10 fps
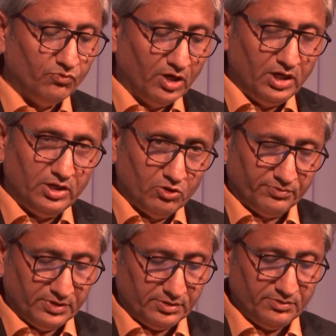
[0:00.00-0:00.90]
World
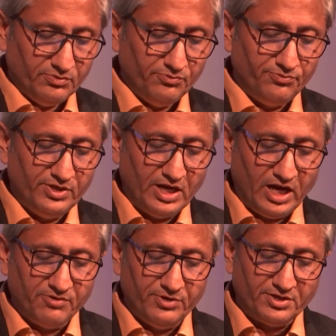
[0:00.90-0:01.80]
over, we
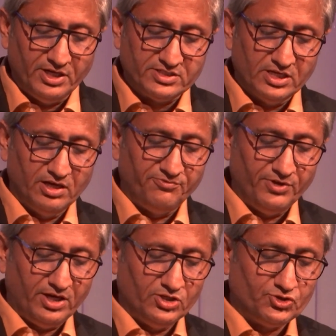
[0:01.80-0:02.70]
are witnessing a
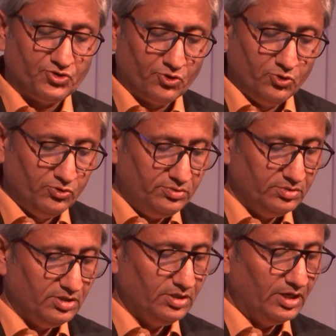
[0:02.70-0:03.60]
very shrewd
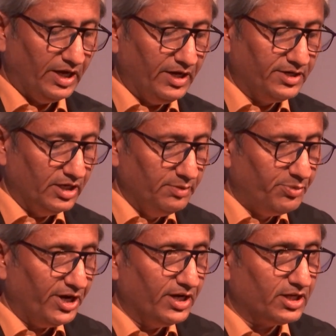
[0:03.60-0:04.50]
and
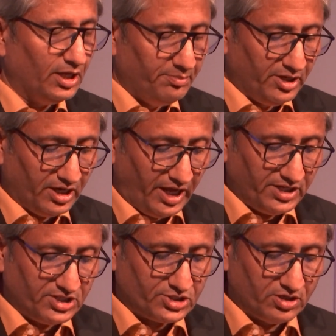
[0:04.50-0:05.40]
deliberate
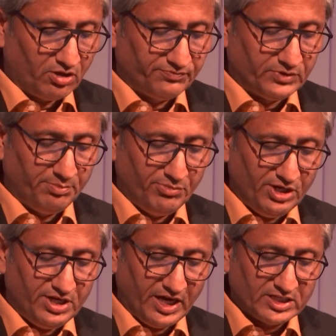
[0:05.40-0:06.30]
criminalization of the
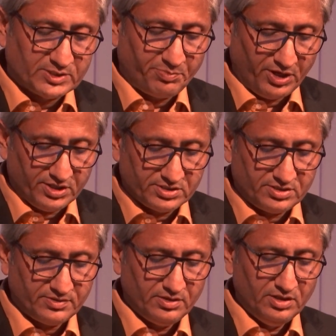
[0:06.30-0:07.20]
media space.